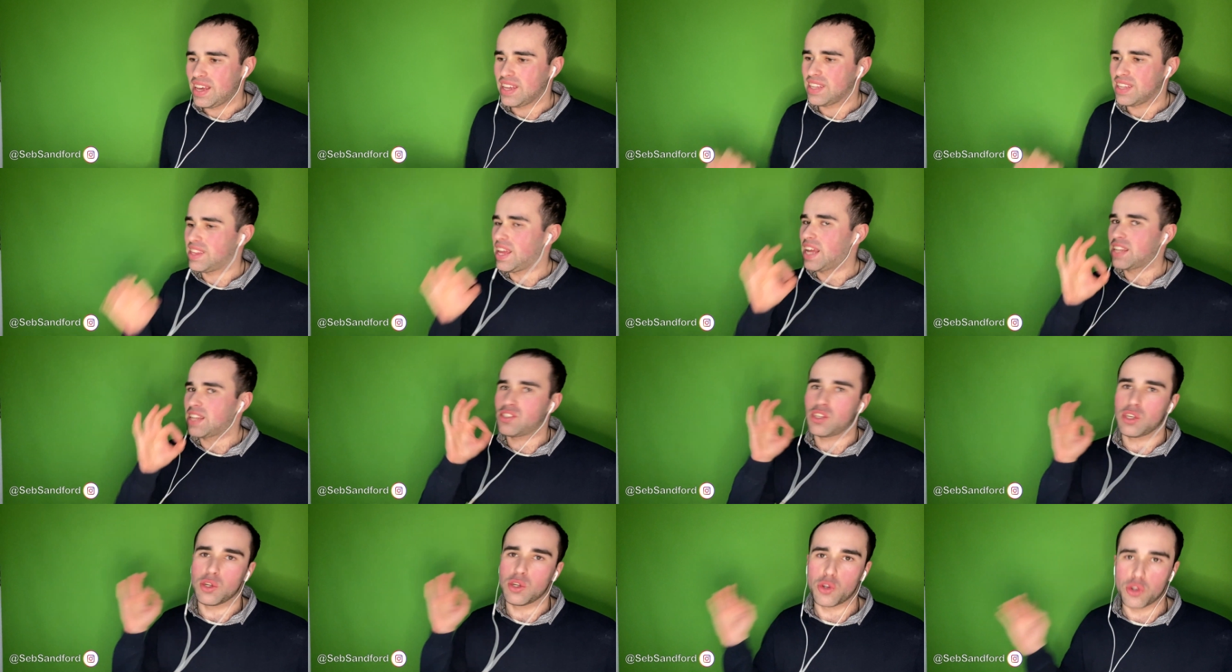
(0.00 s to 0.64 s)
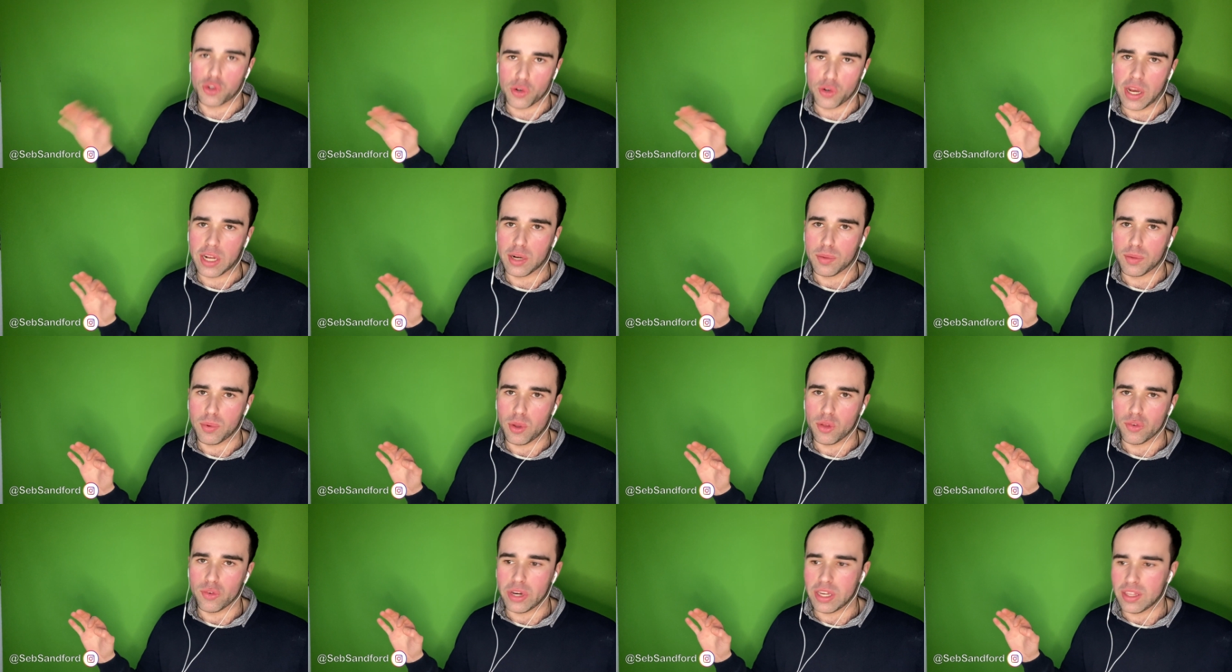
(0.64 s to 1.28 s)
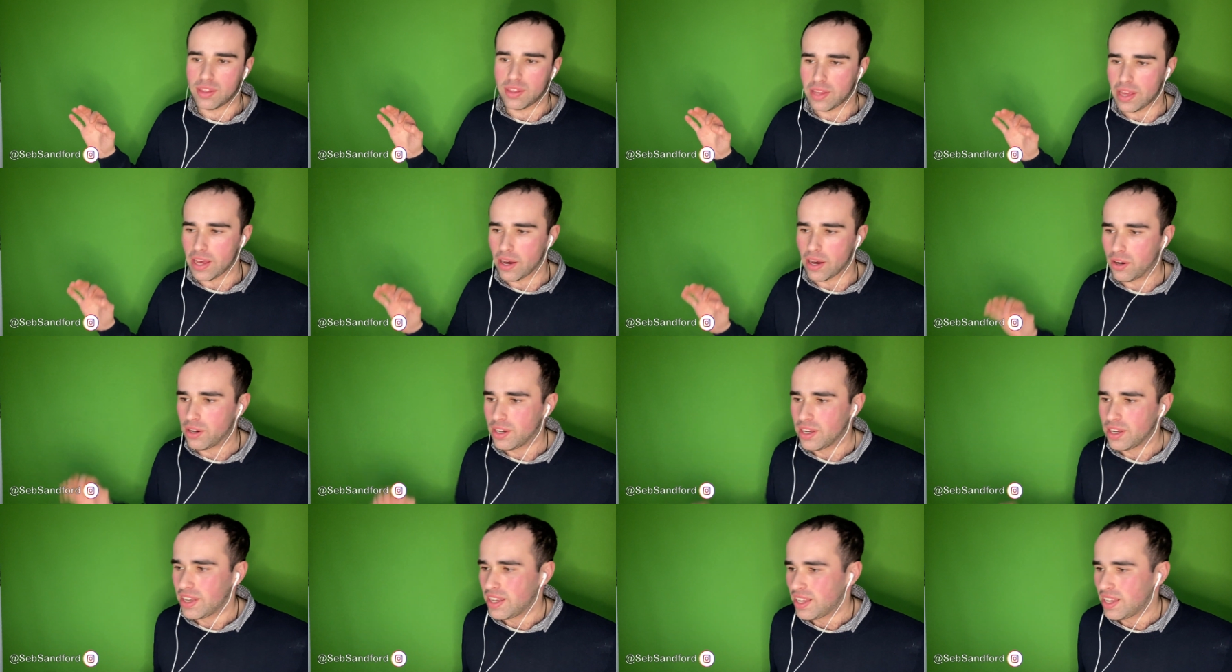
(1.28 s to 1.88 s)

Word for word: That's incredible right there.